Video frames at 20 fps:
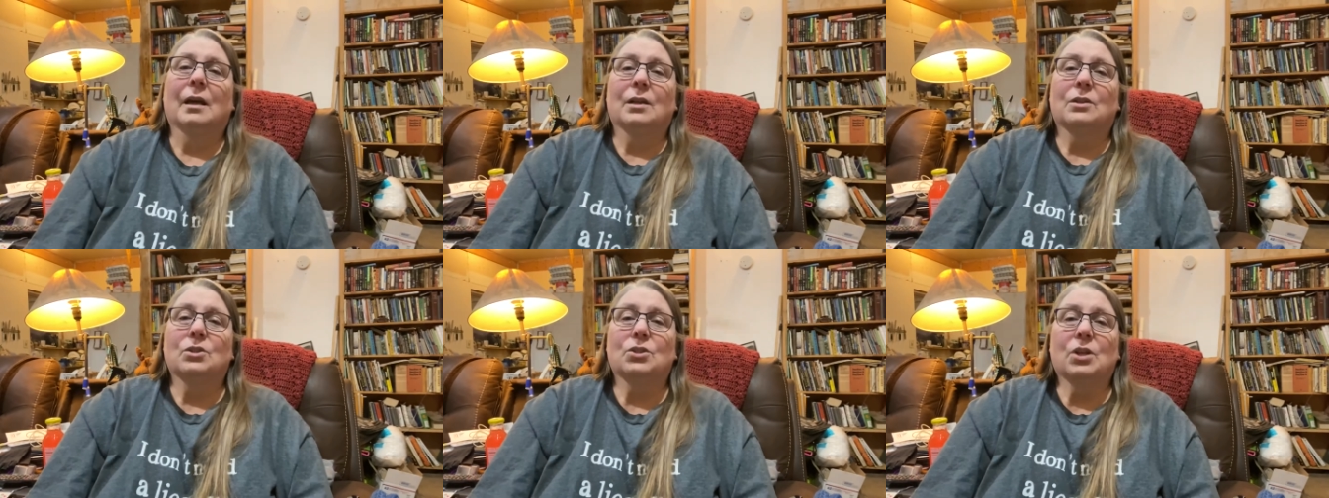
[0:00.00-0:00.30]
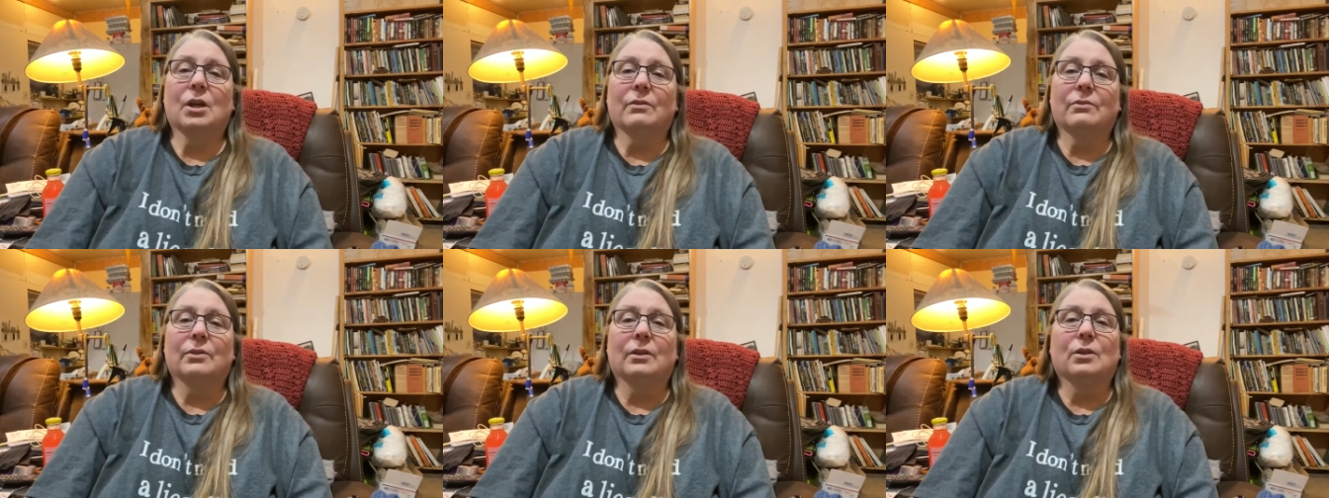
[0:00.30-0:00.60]

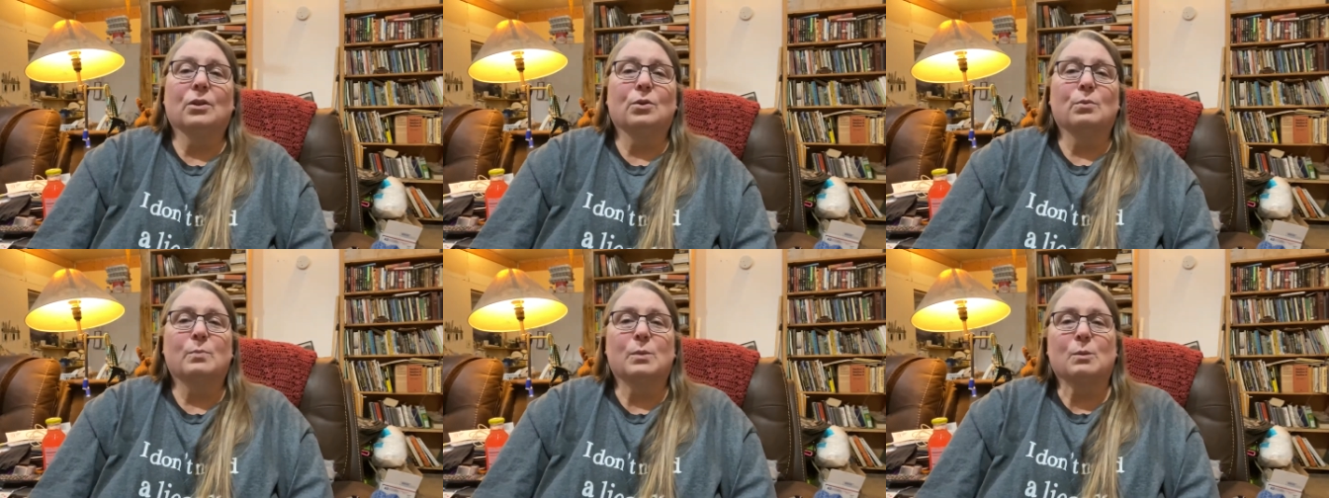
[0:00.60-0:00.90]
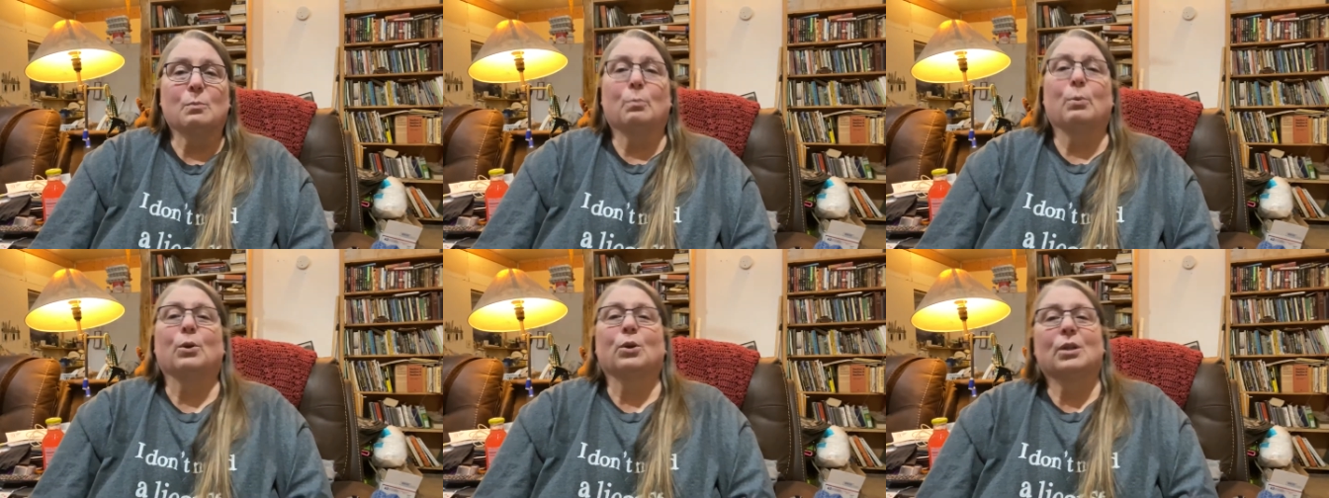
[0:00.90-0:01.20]
Jeffalope's
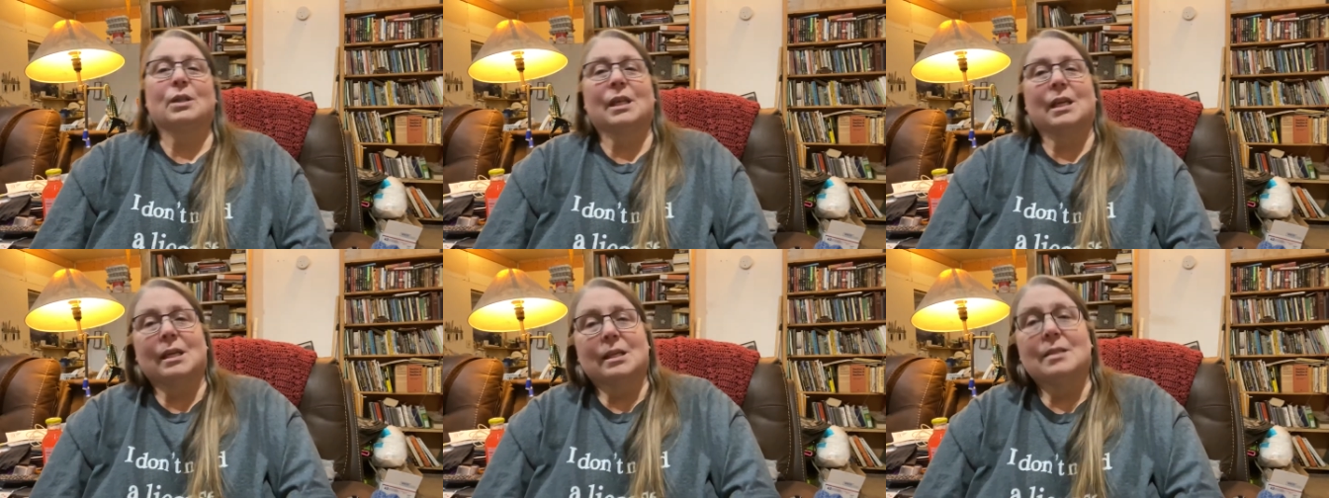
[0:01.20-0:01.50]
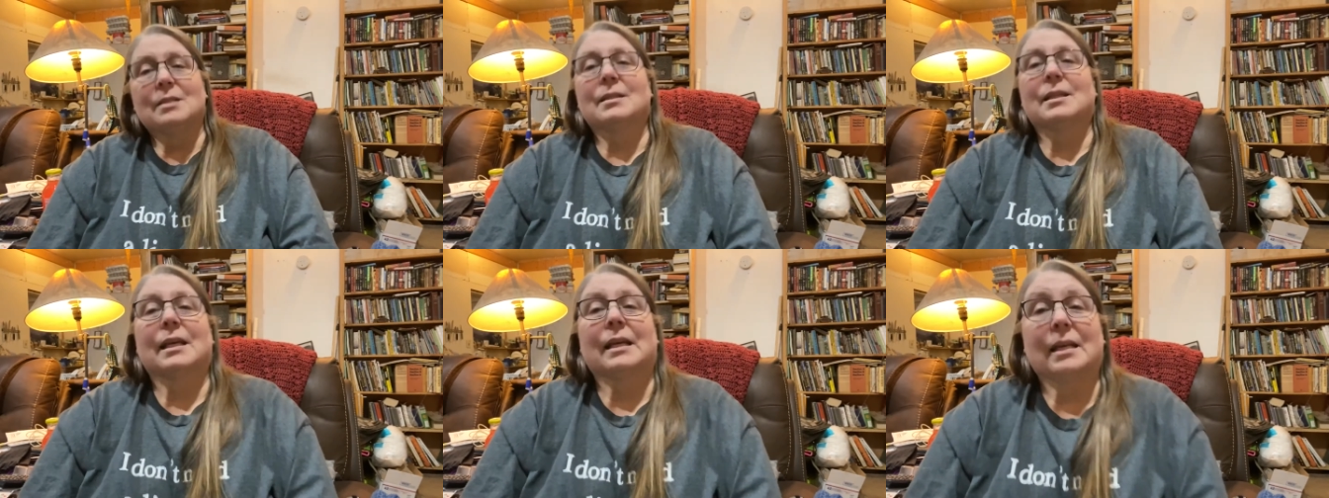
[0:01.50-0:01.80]
birthday
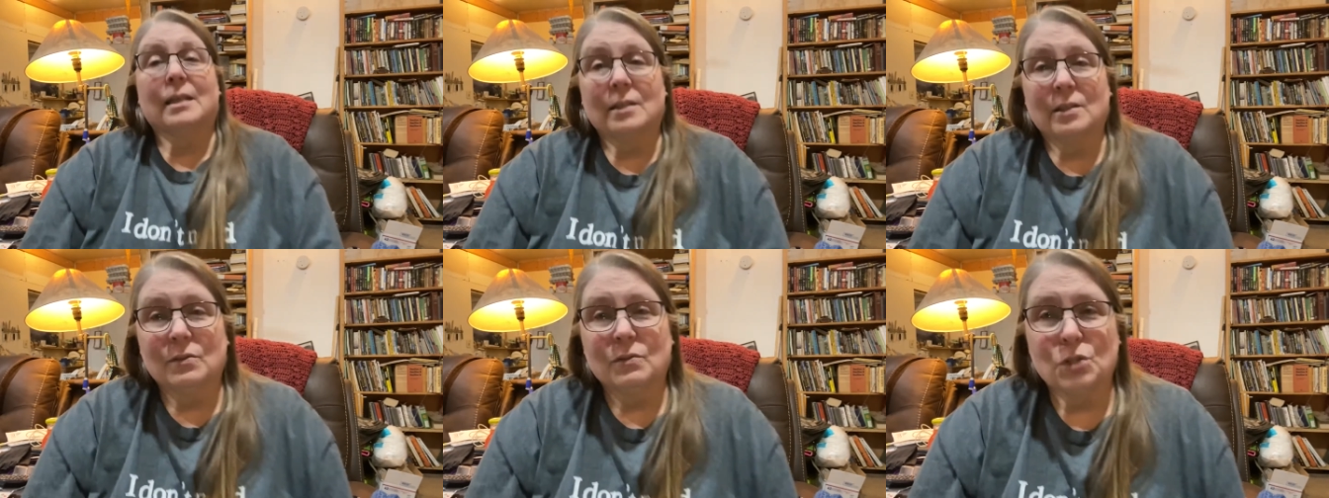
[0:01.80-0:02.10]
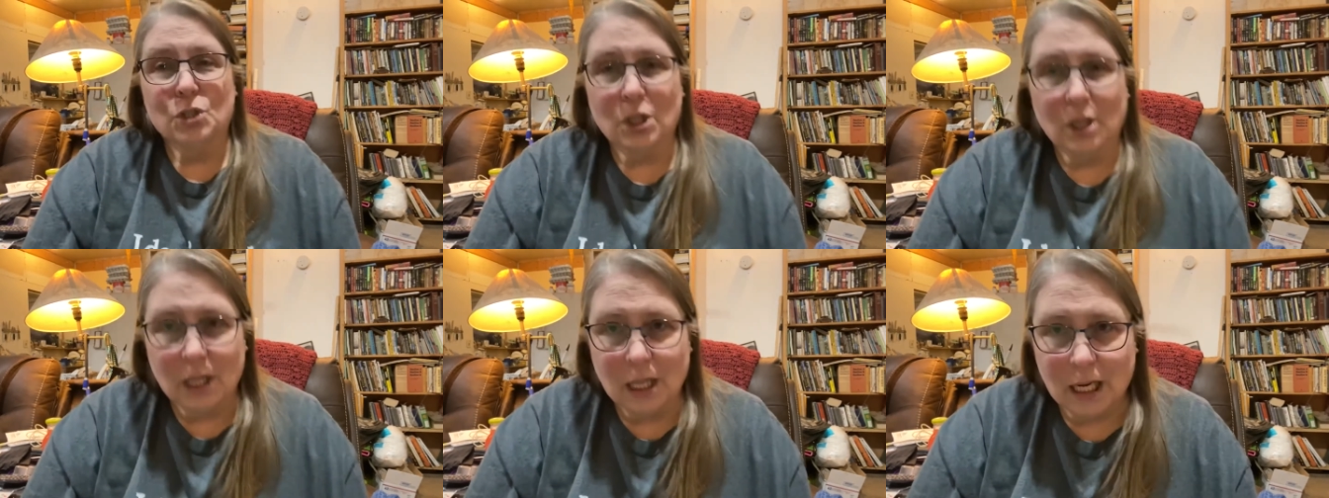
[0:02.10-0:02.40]
is the end of
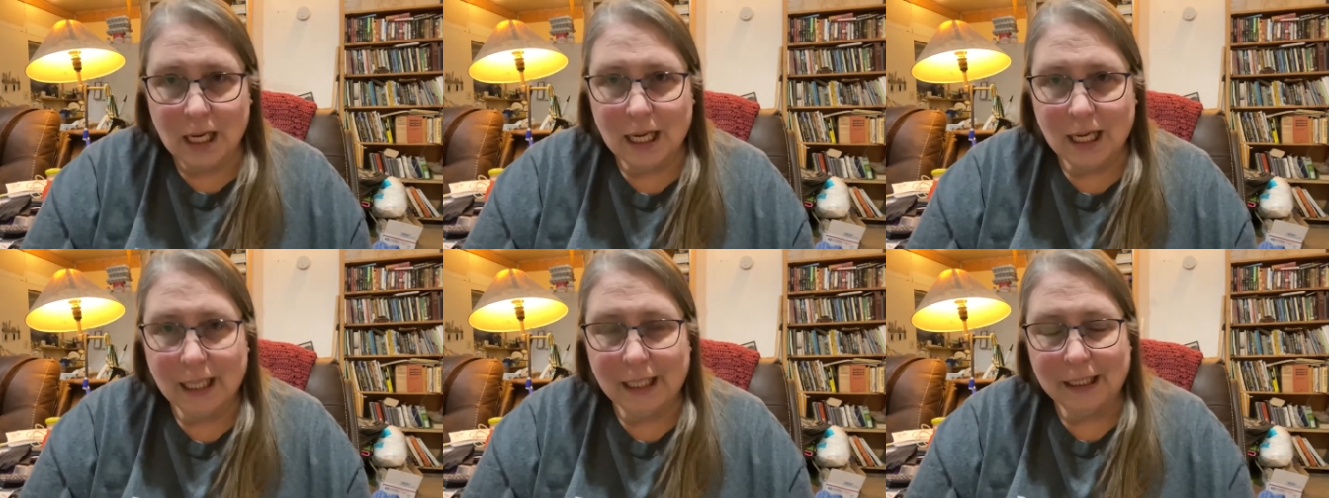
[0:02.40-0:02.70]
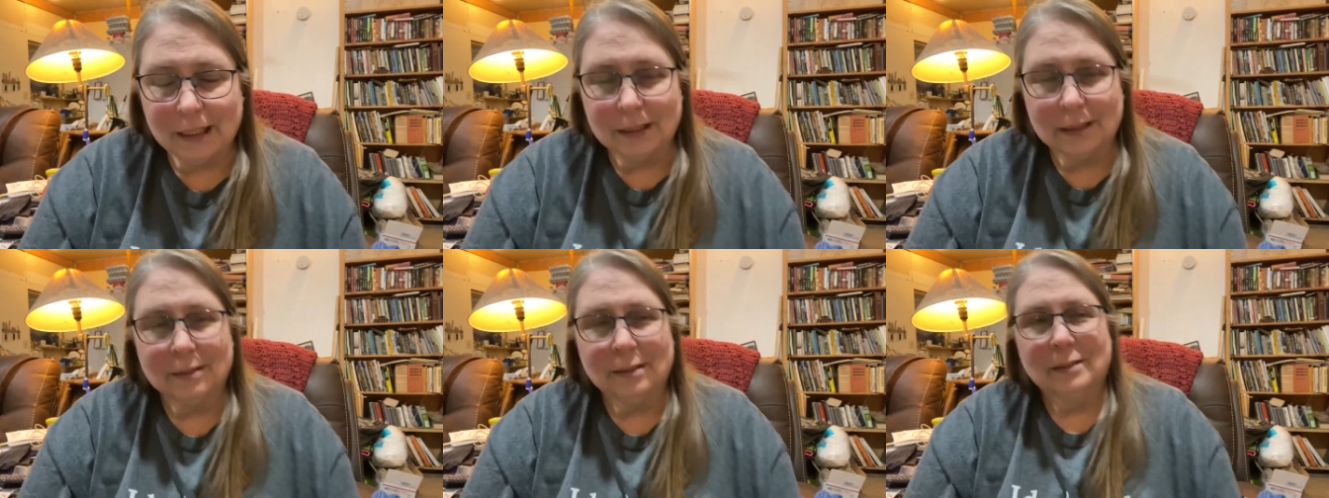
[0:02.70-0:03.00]
July.